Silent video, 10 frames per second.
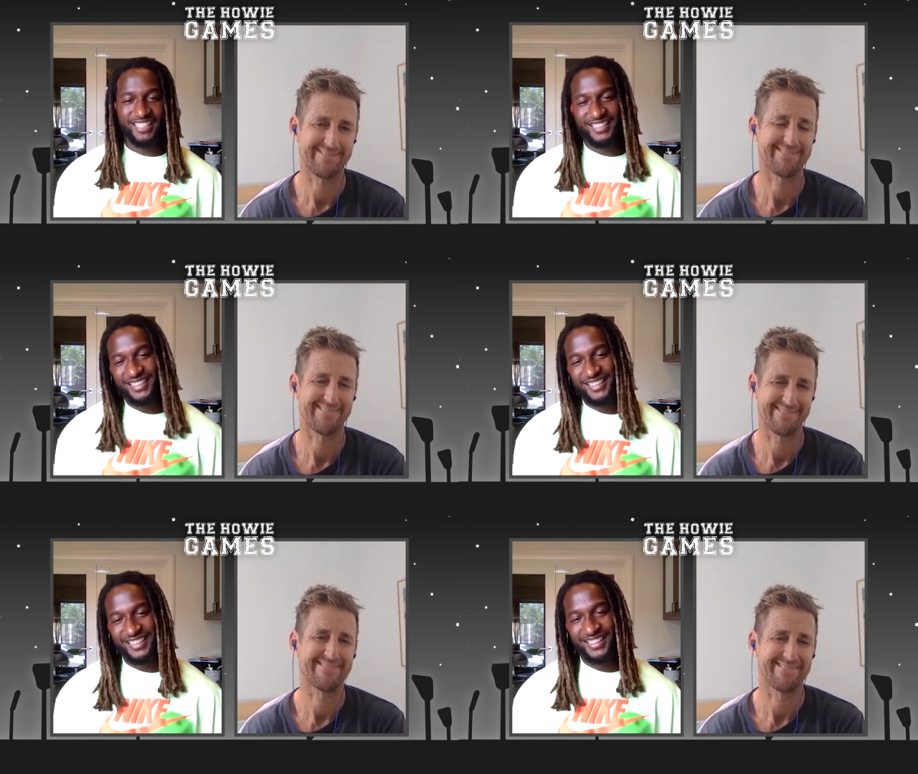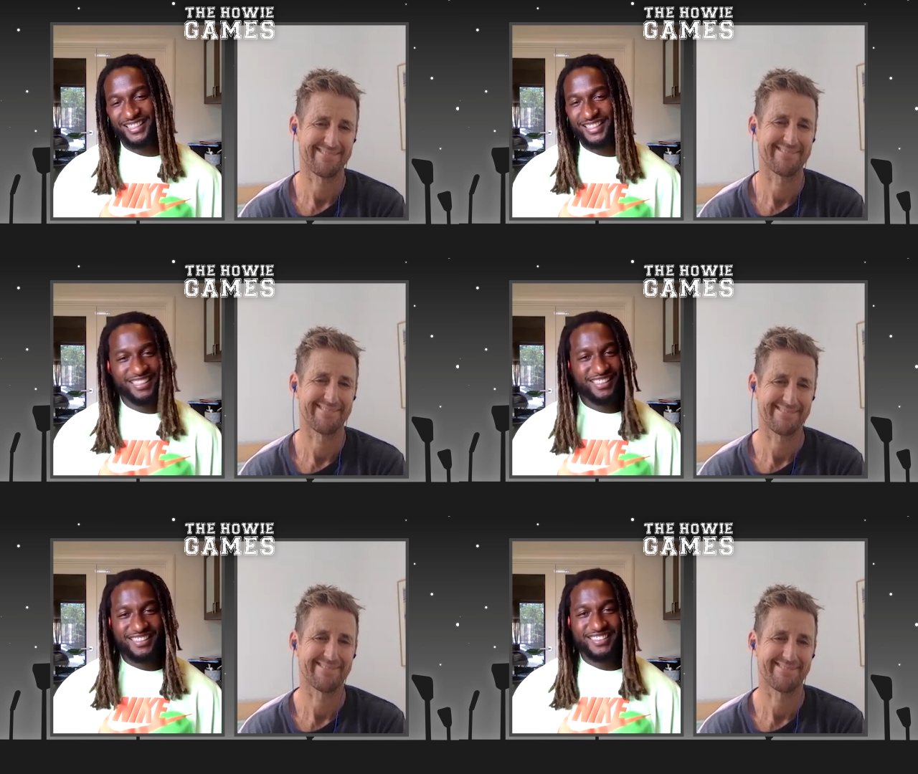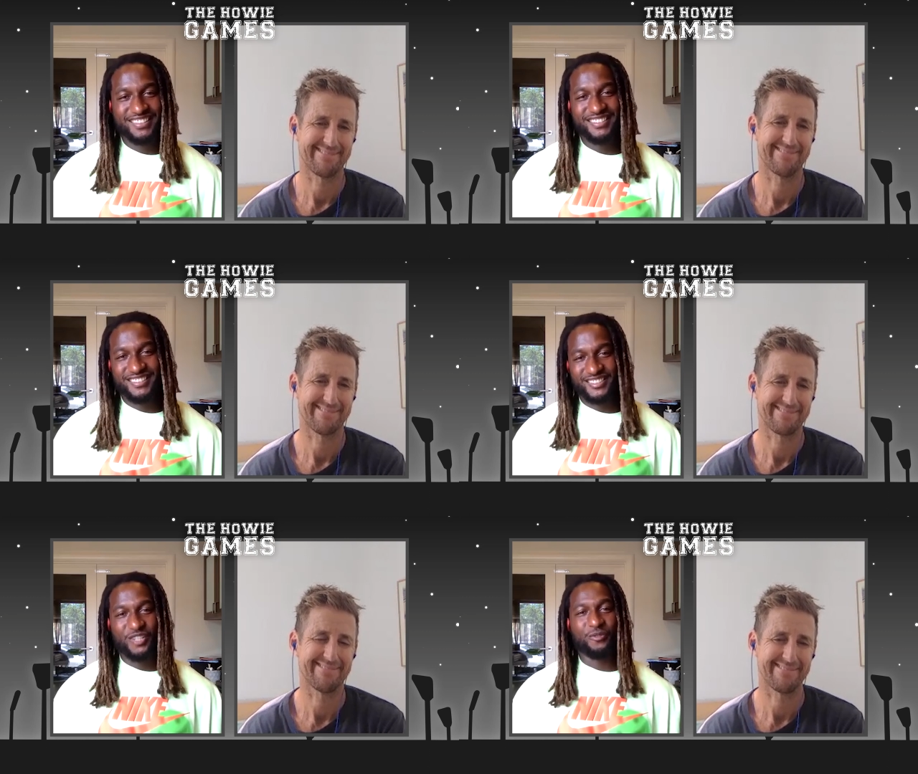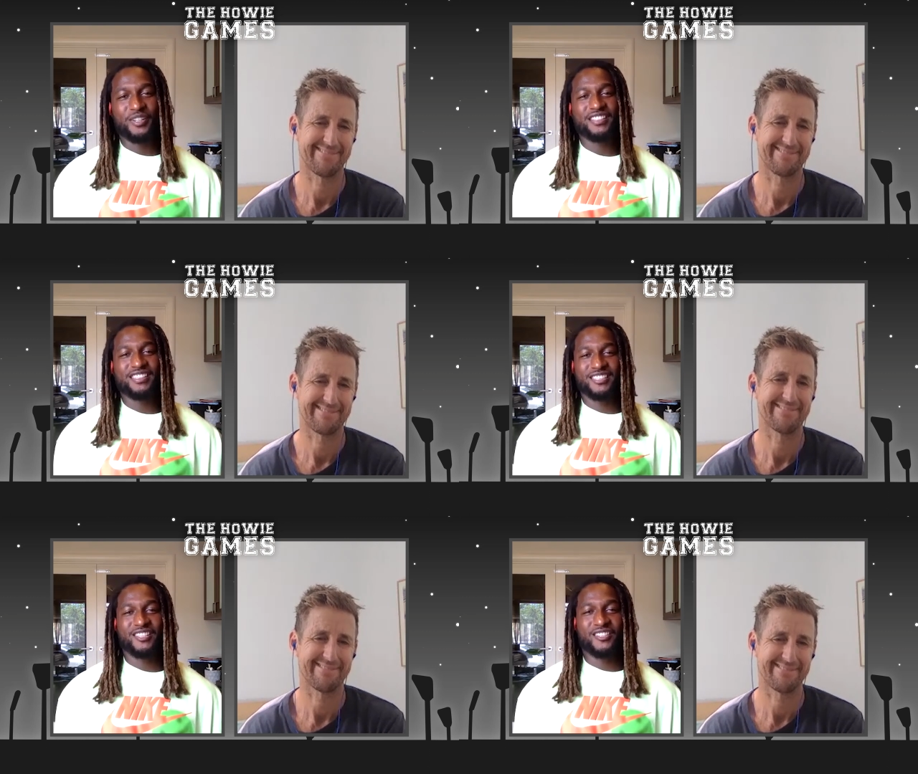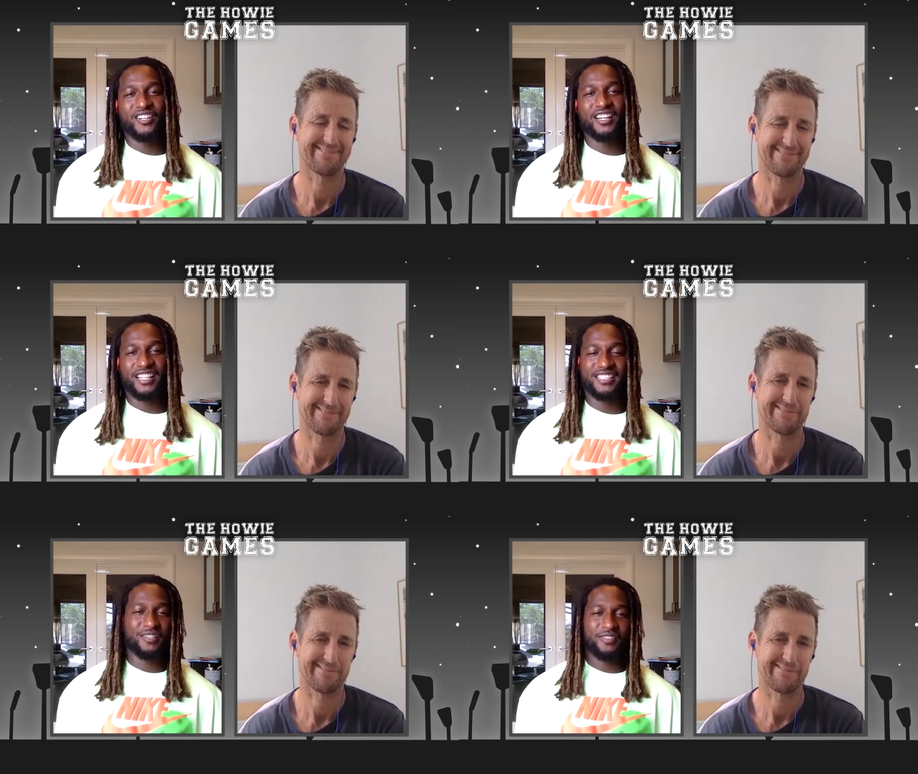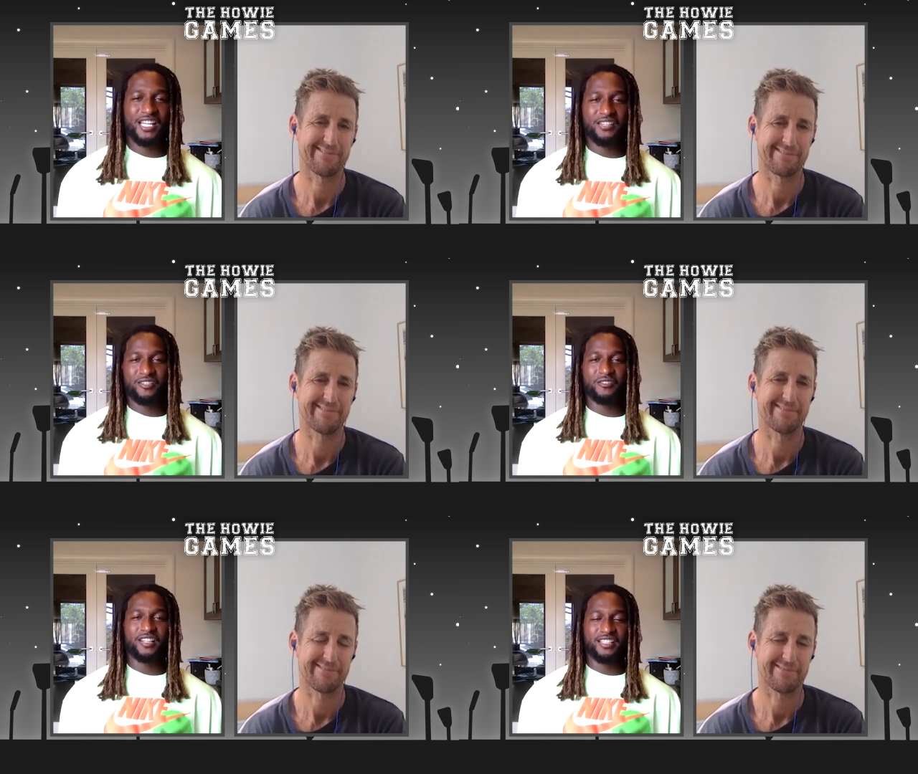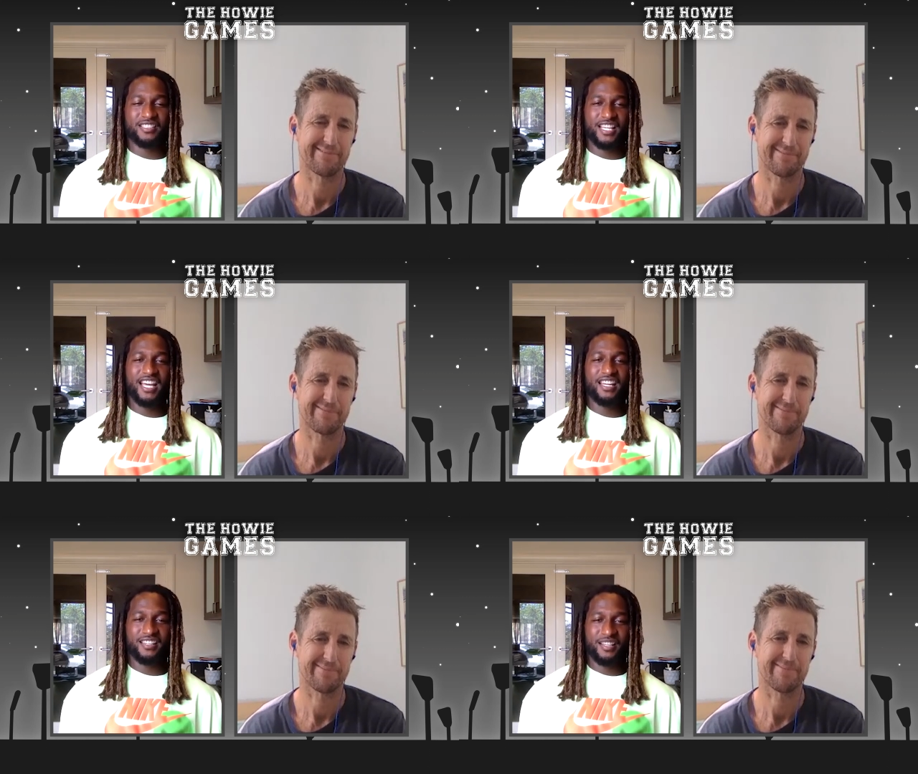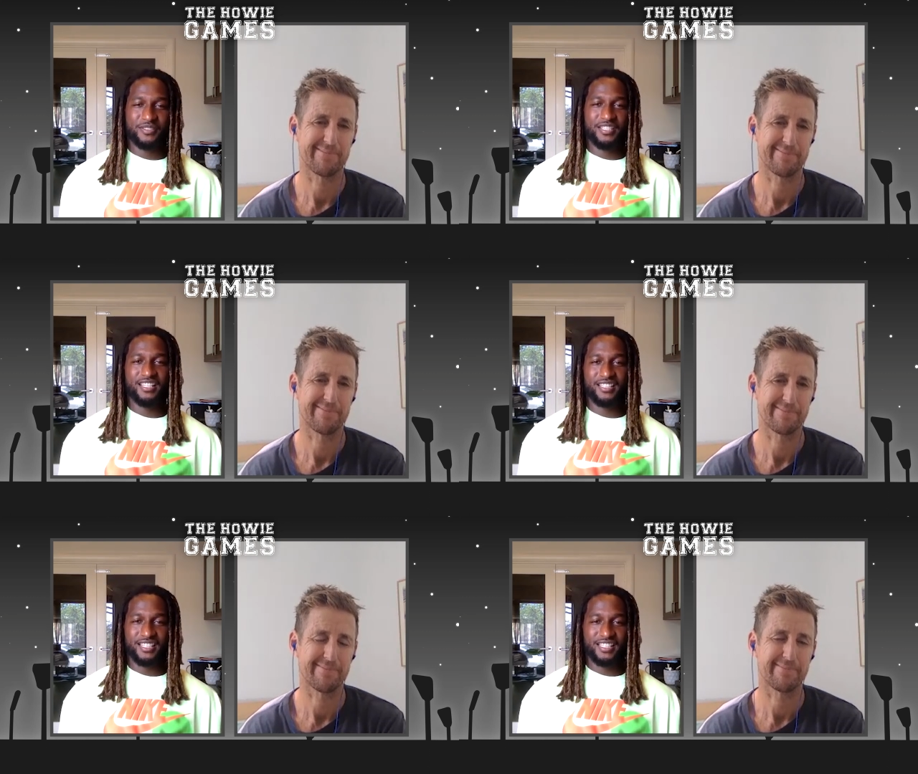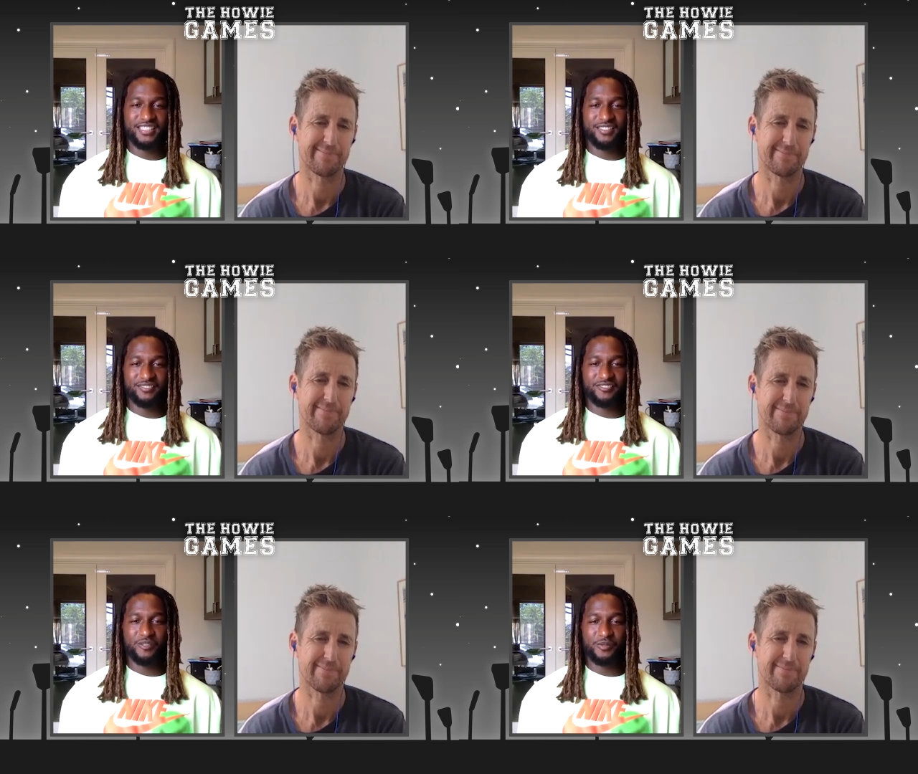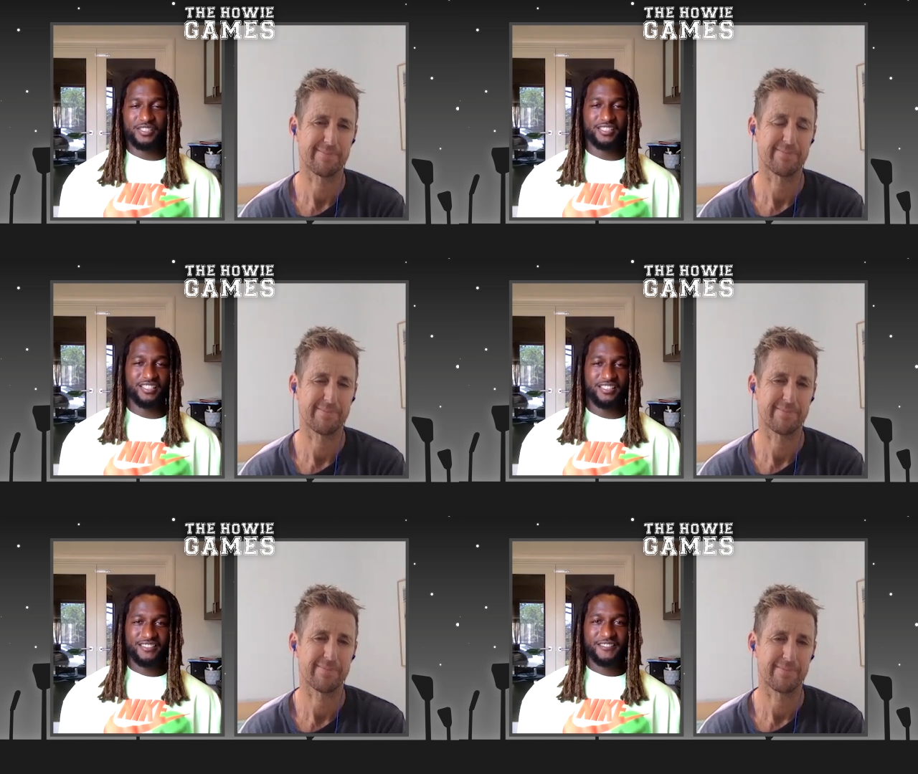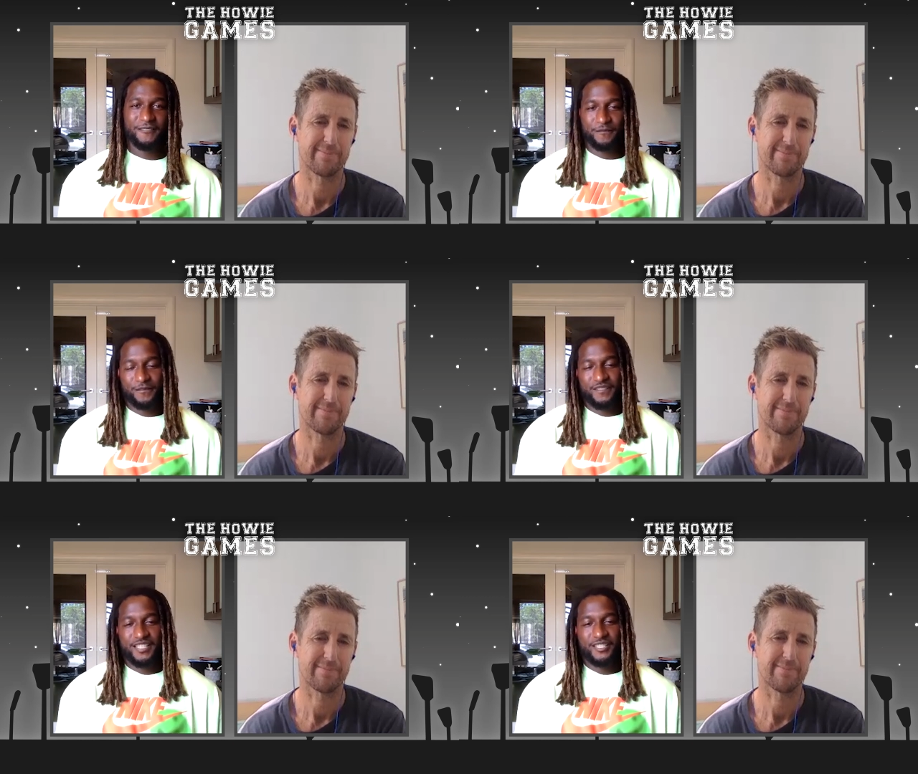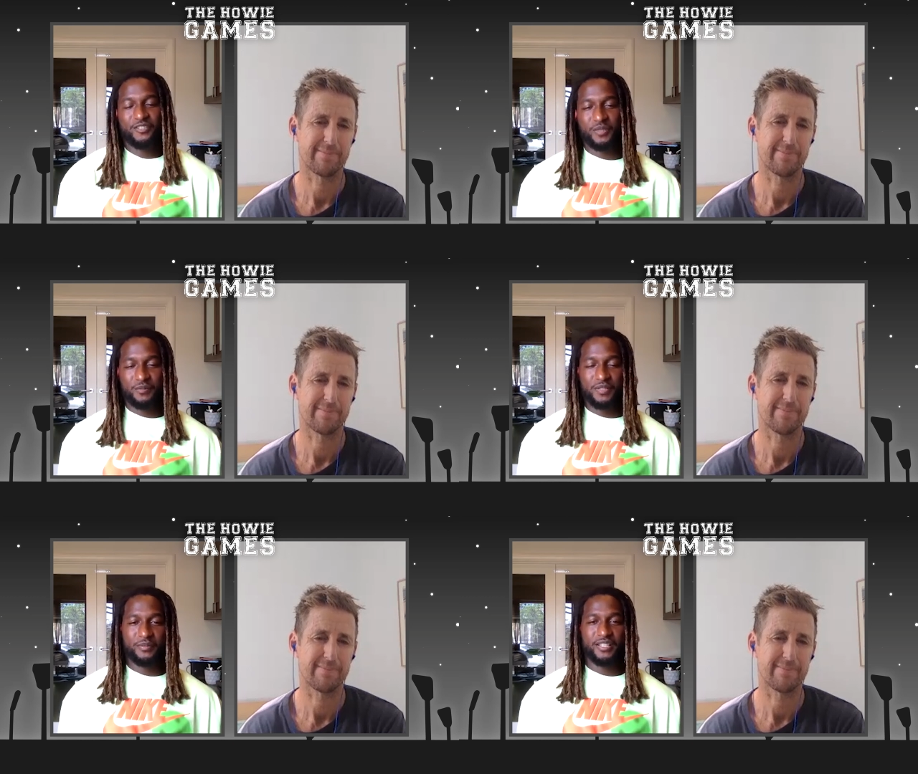Speaker 1: Like stop whinging, stop crying, get something out of it. You're already sad and upset. Like get something from it. So that's always been my